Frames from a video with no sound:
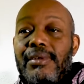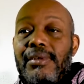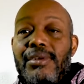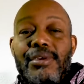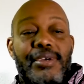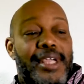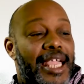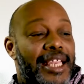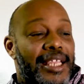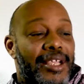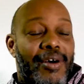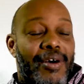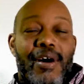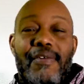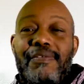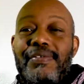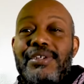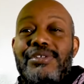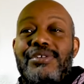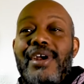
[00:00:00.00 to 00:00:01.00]
You can't even
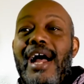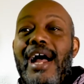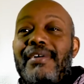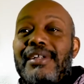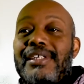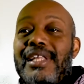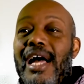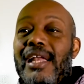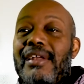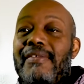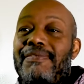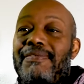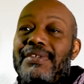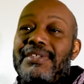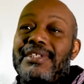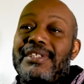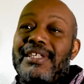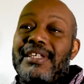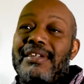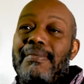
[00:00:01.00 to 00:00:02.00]
offer the driver
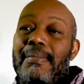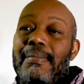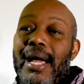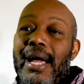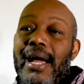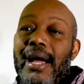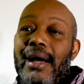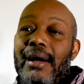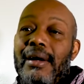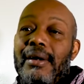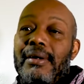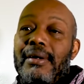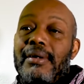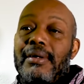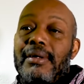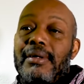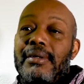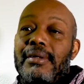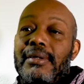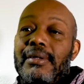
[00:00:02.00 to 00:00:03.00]
$1.50 a mile. He paying
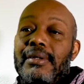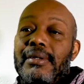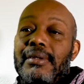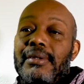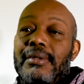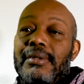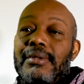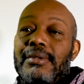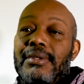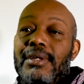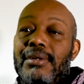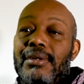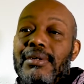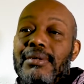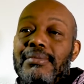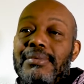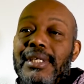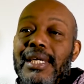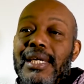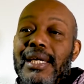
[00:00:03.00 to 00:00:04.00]
you to drive. You know
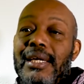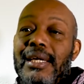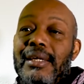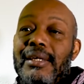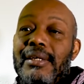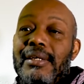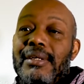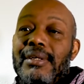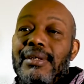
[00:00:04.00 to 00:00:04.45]
what I'm saying?